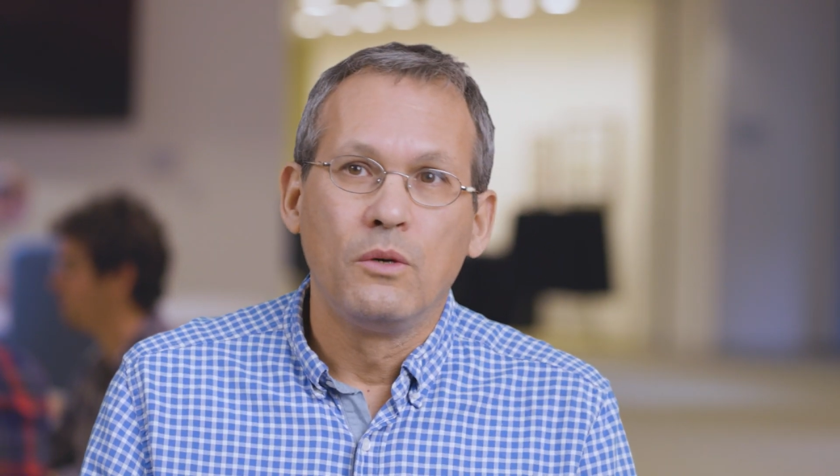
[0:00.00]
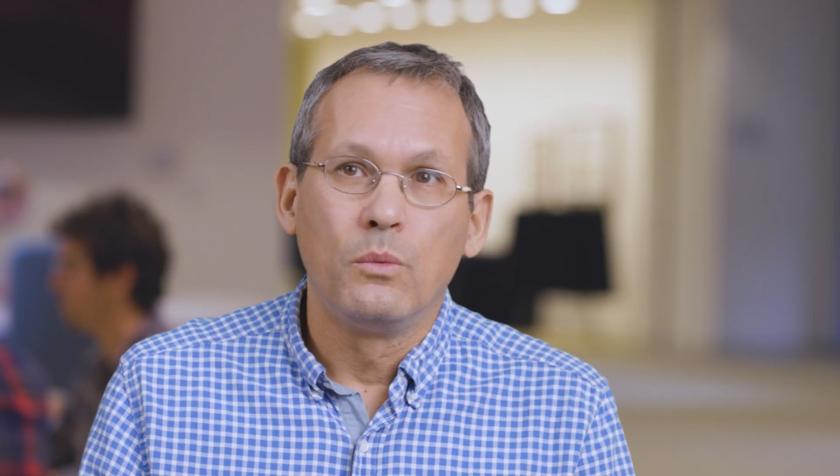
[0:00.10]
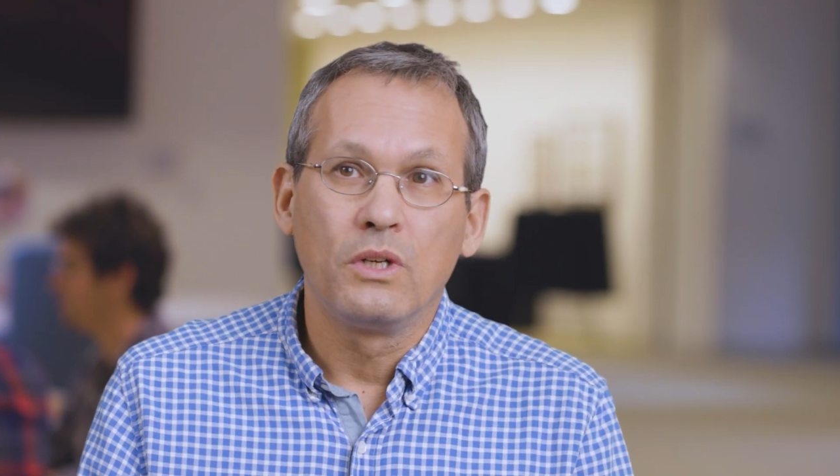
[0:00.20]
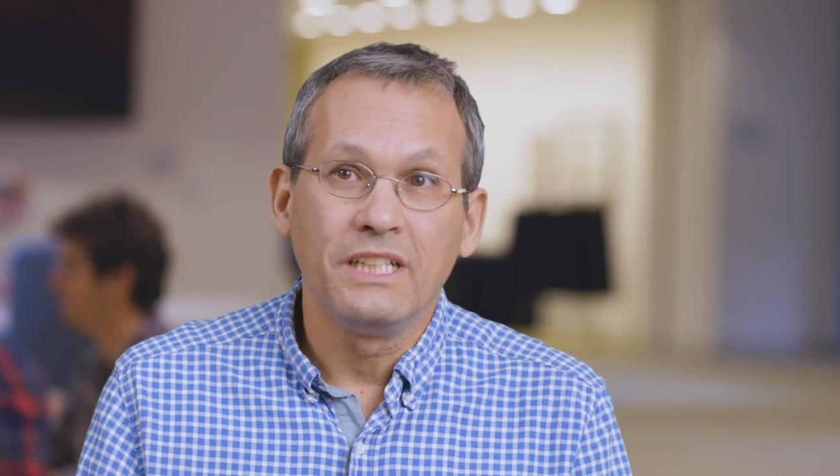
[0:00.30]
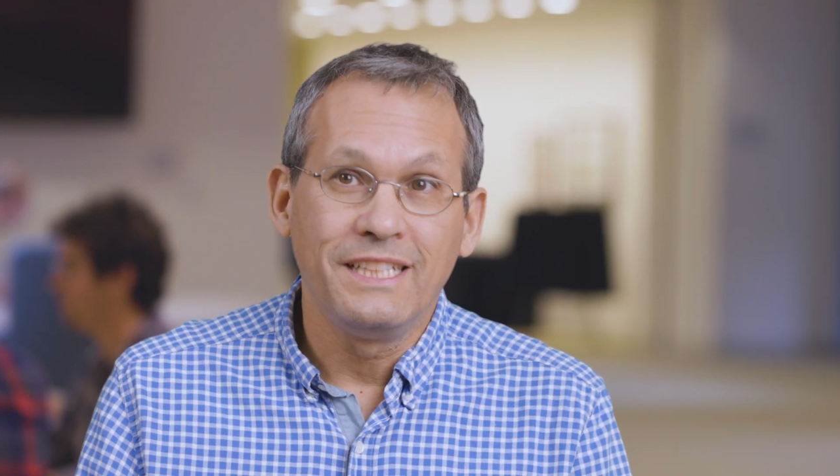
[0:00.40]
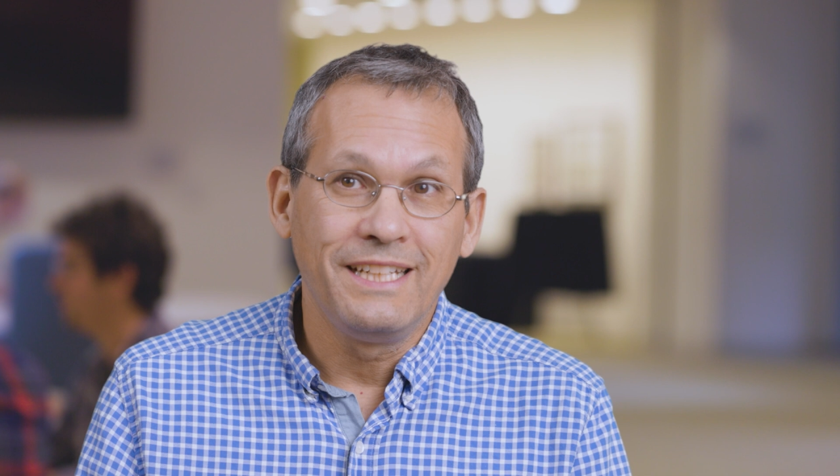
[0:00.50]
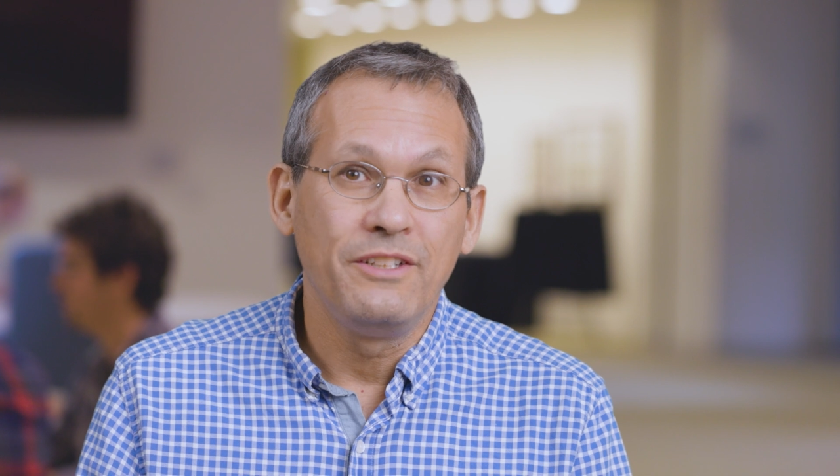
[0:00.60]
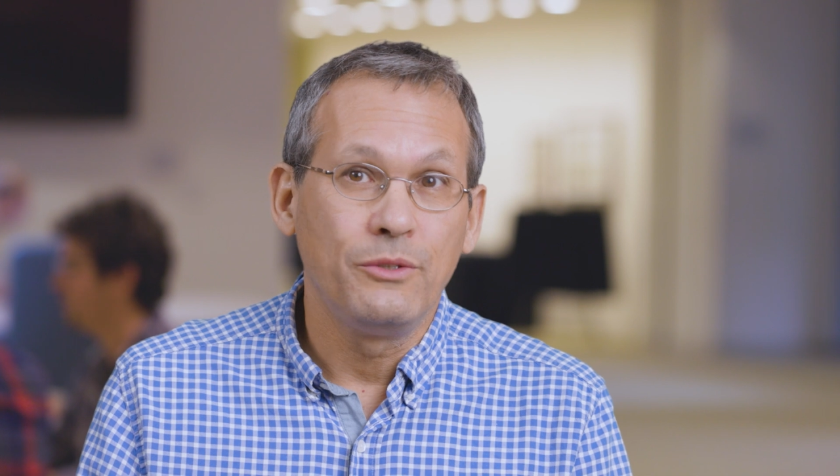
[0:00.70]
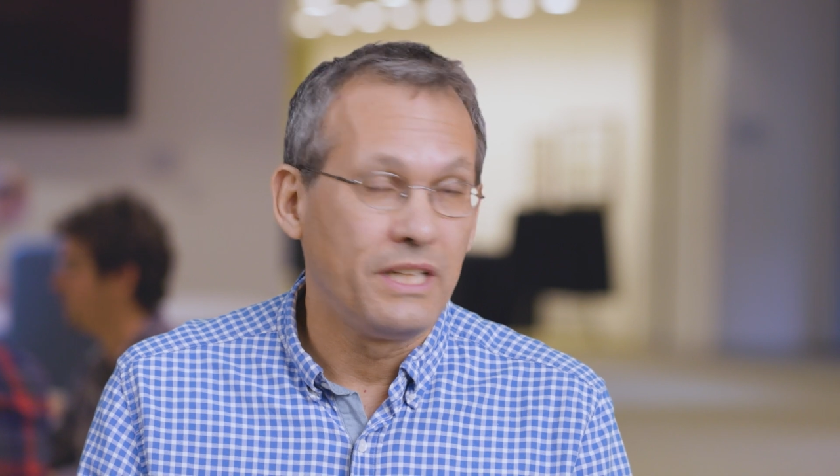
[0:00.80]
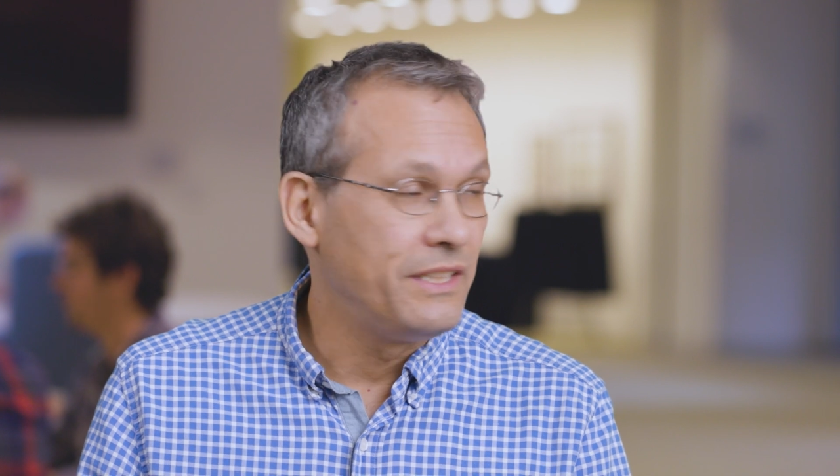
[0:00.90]
we're going to need
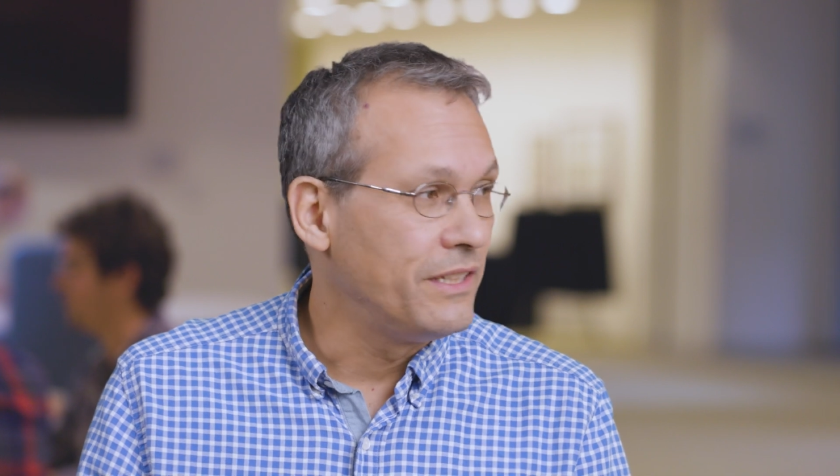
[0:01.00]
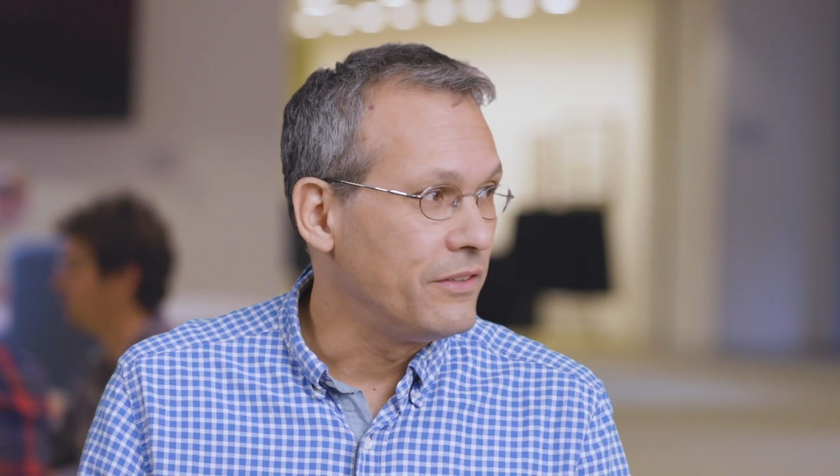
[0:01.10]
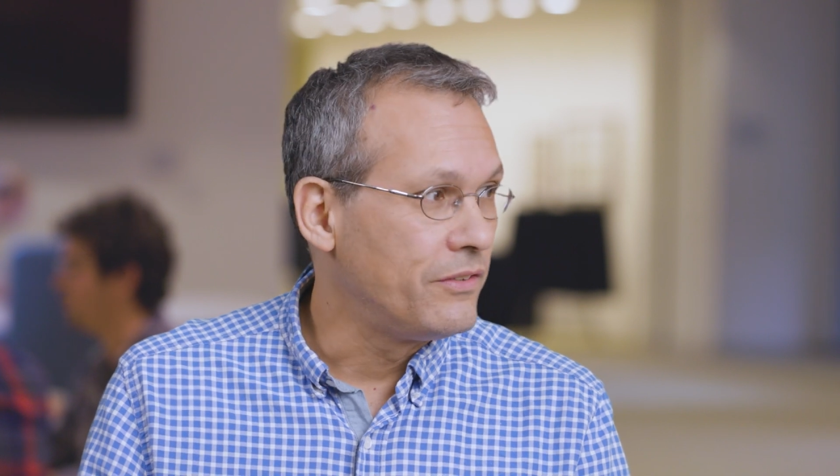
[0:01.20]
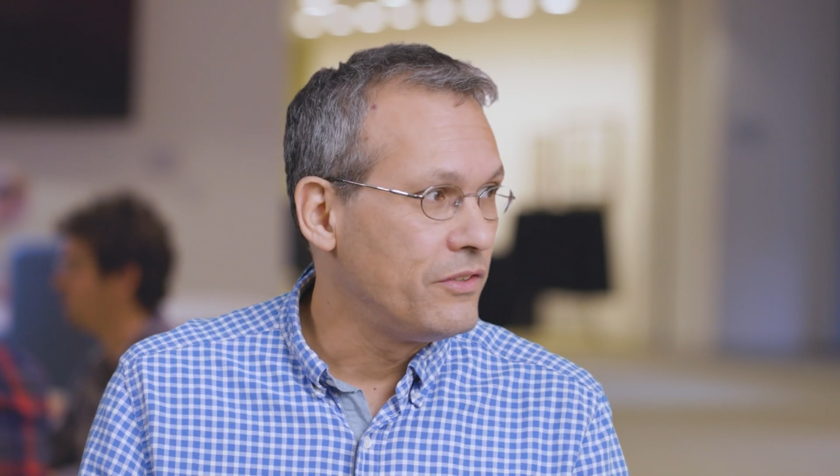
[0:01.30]
new ideas.